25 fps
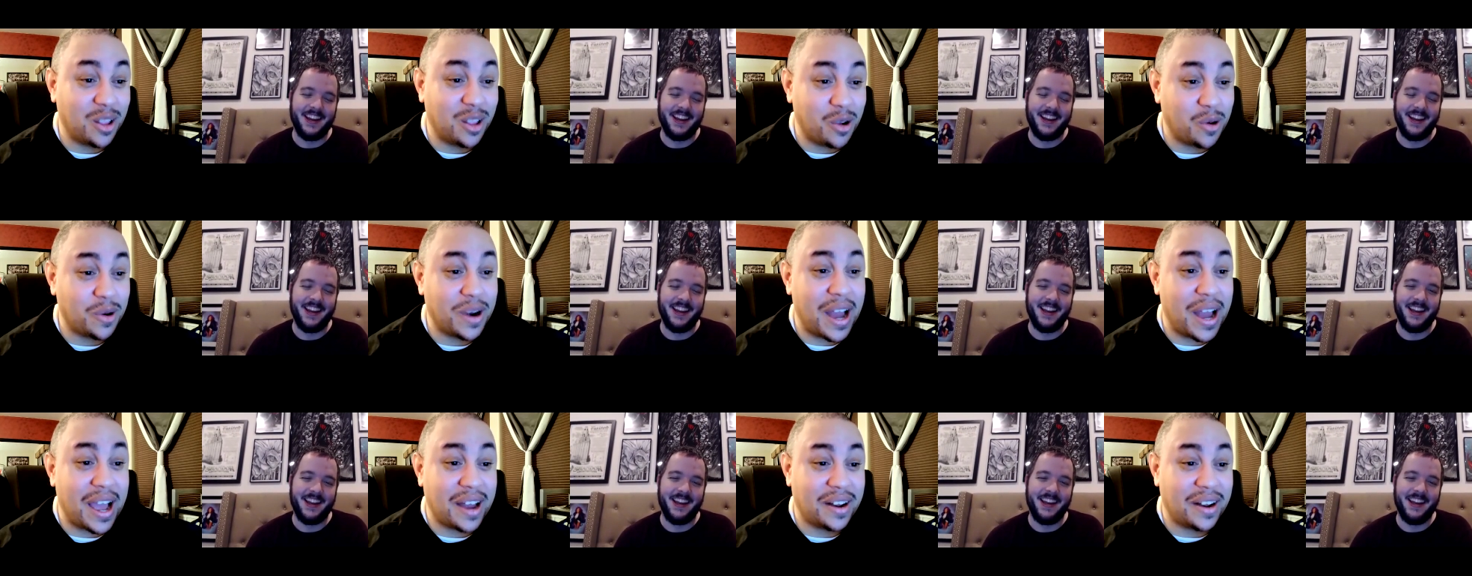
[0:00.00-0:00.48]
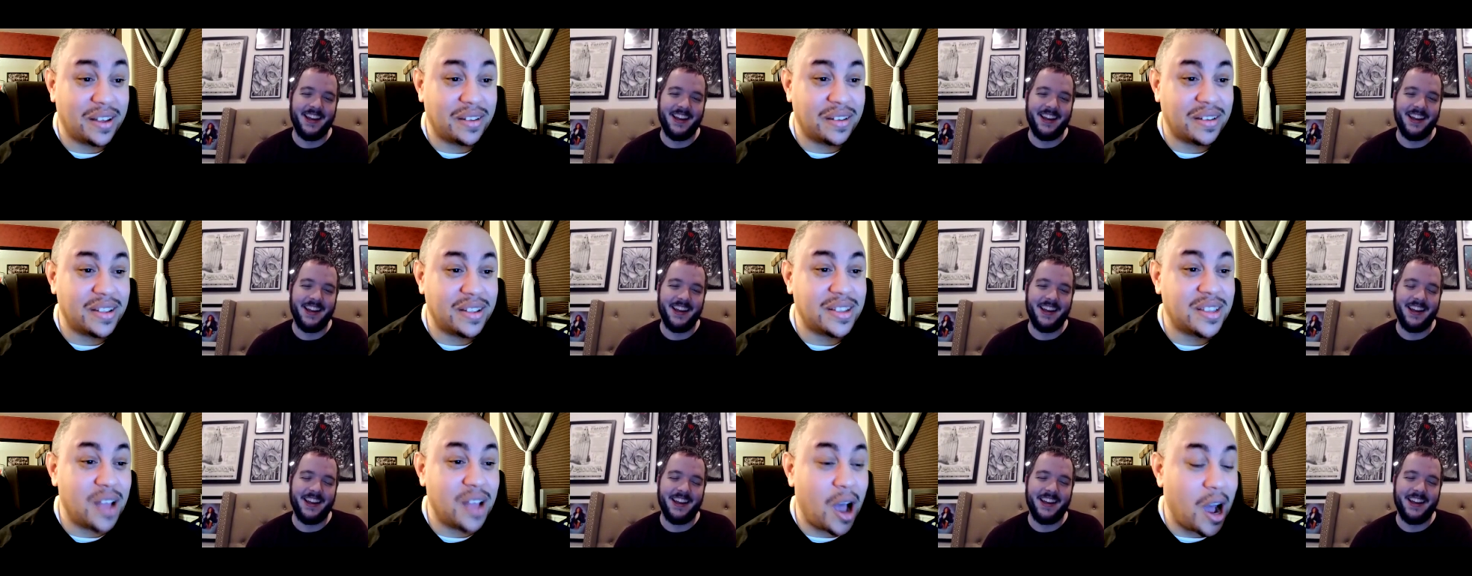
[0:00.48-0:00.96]
Speaker 1: to learn how to
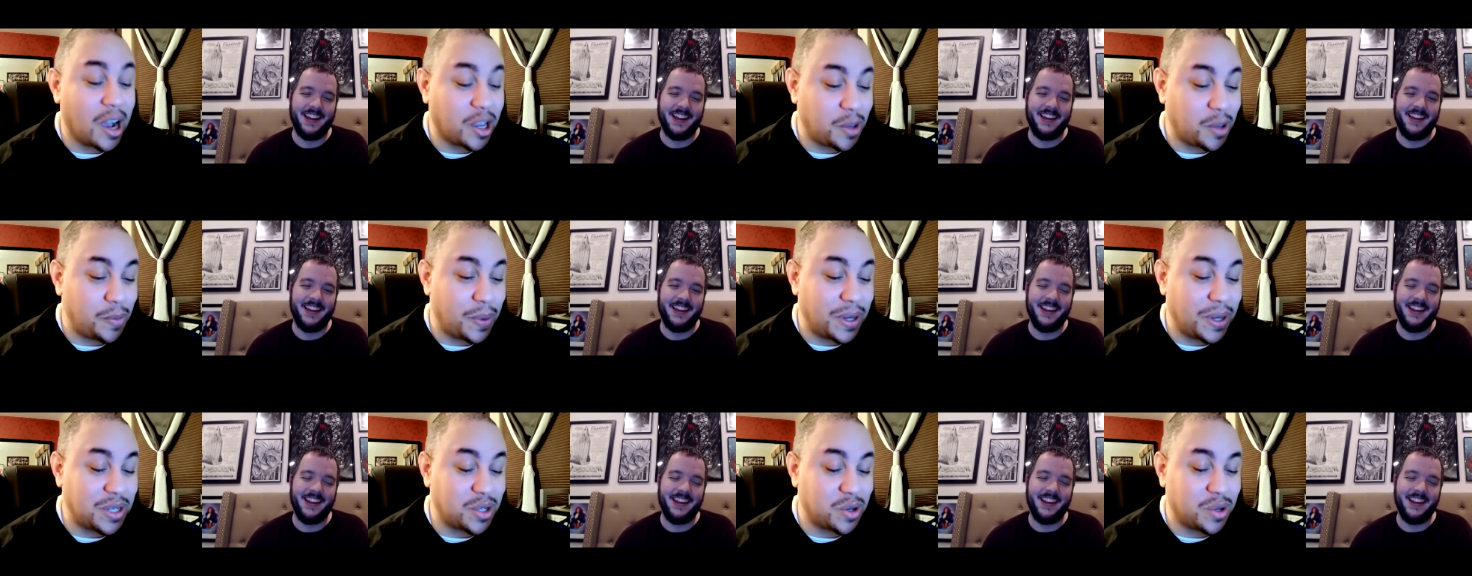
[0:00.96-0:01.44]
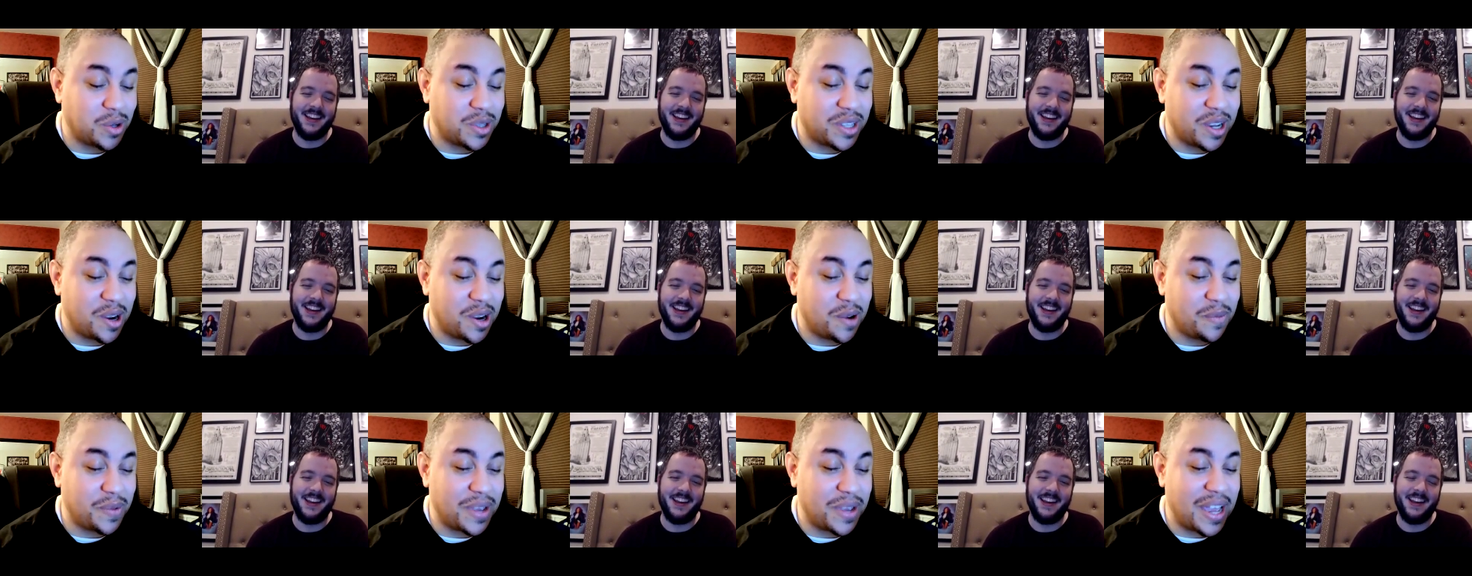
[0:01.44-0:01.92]
occupational
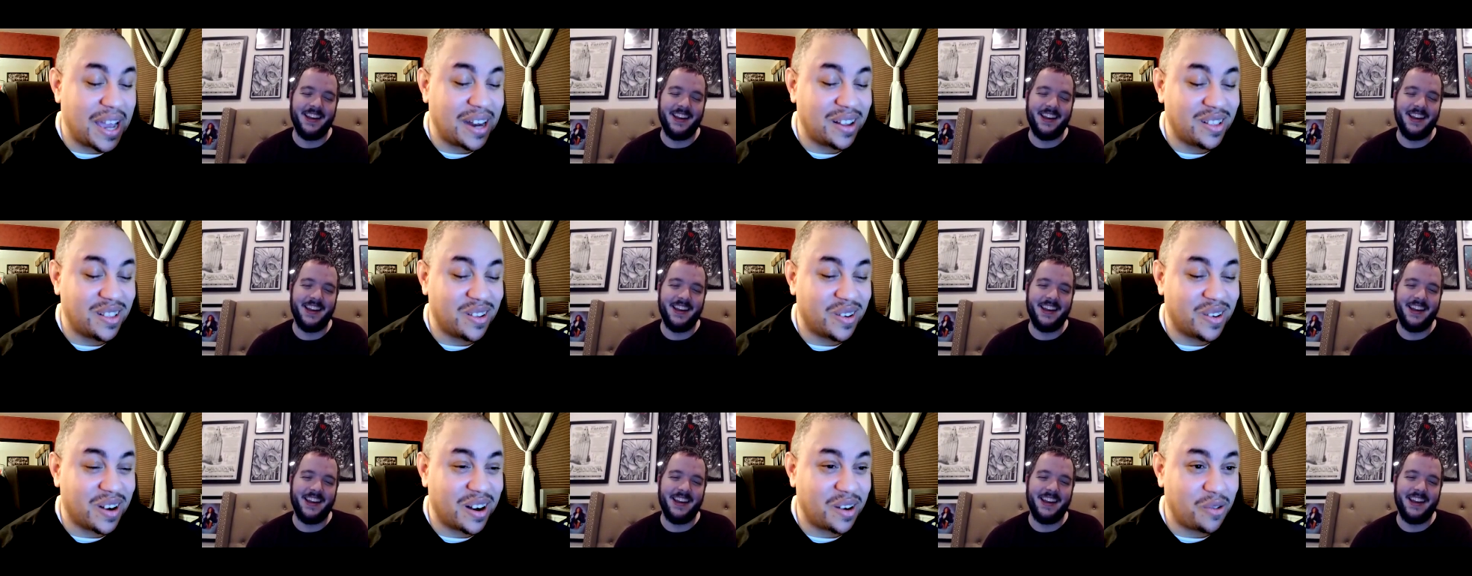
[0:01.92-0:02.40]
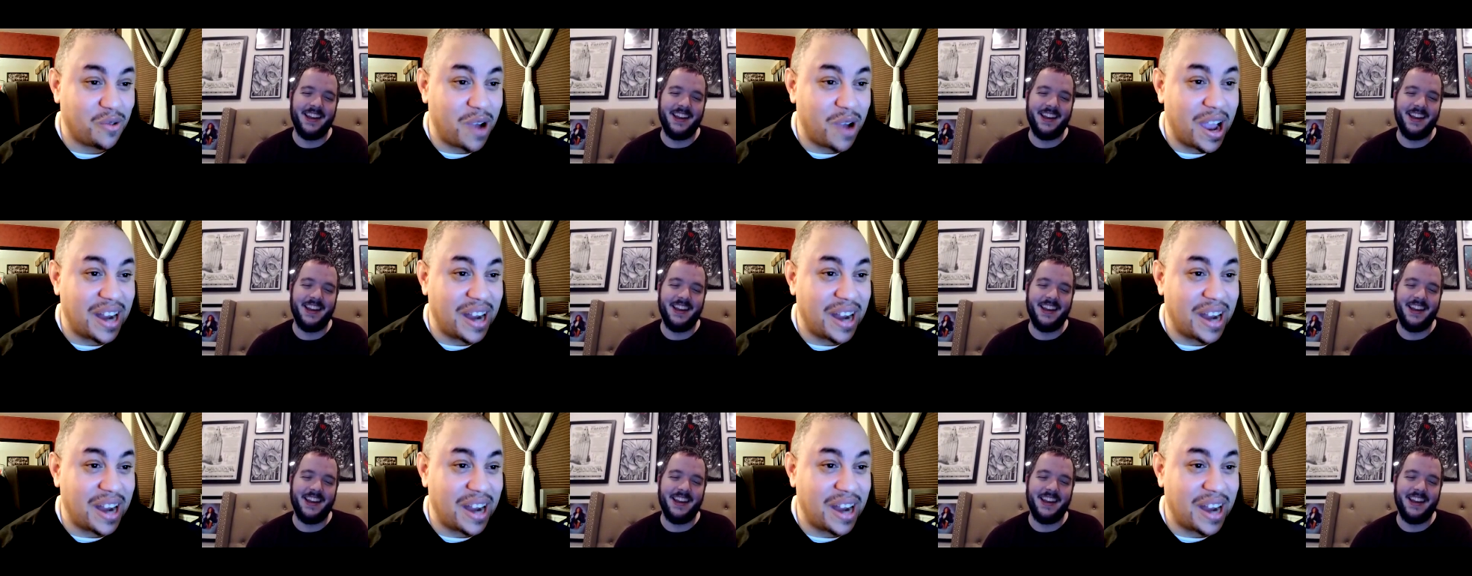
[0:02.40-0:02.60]
therapy. I had to learn how to